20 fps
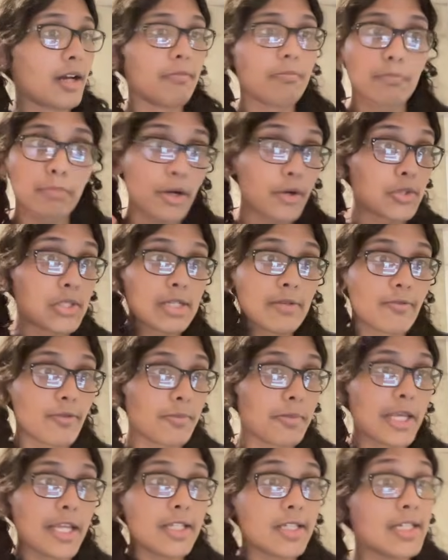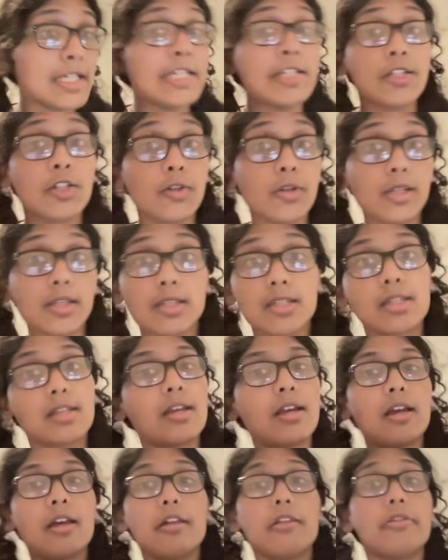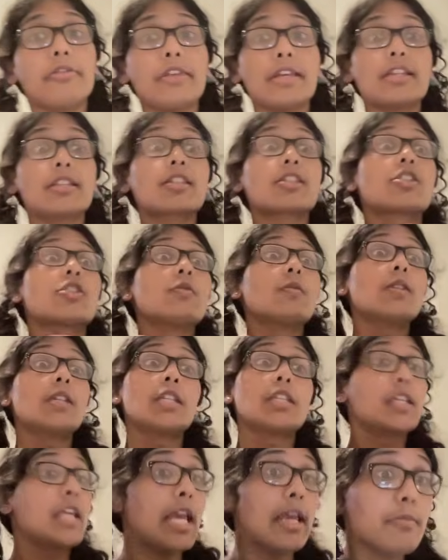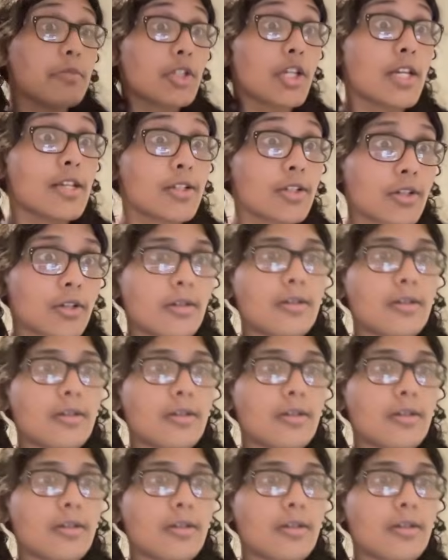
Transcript: pro tip for PhD students, this is a game changer.